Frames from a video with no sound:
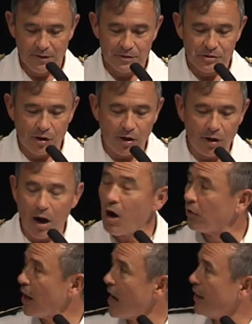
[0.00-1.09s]
So
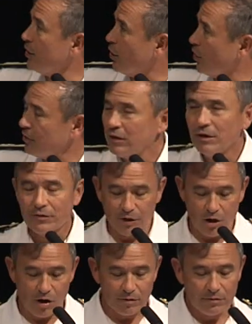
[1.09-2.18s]
online here,
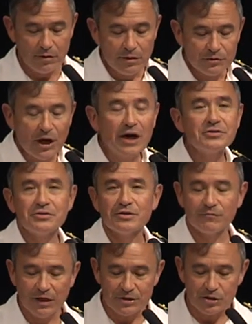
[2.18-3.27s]
there are dozens
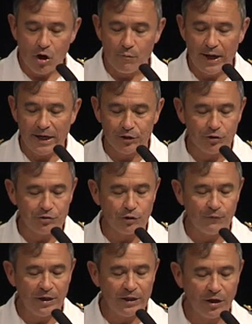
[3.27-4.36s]
of these homemade YouTube
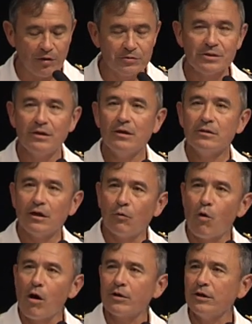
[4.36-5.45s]
videos that
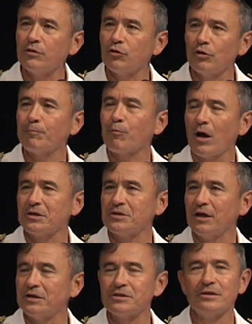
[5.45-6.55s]
walk you through the
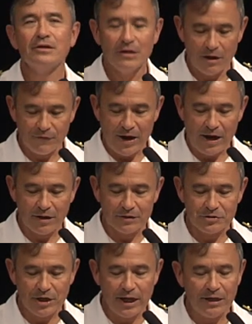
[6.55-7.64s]
process of how to
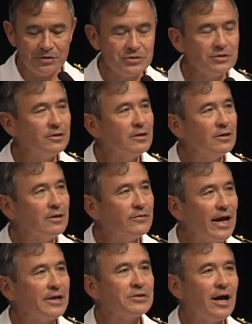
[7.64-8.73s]
change
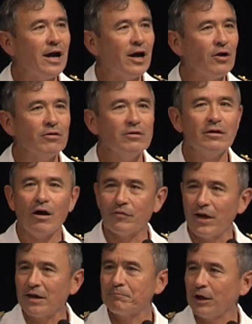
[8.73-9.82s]
that tire on
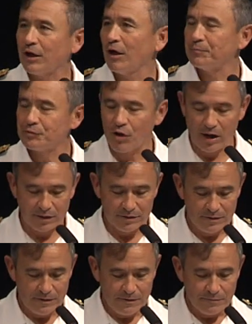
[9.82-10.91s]
that pickup truck.
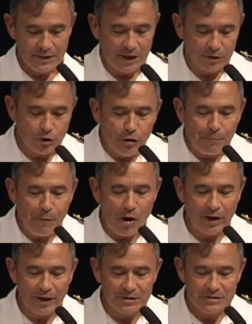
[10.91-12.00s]
Now the cool
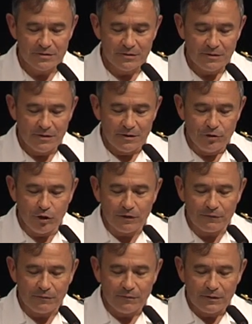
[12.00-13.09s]
part is you
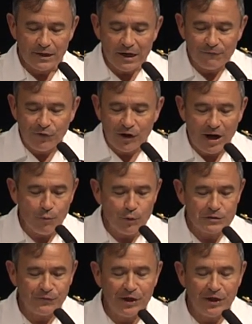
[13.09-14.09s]
can kind of figure out which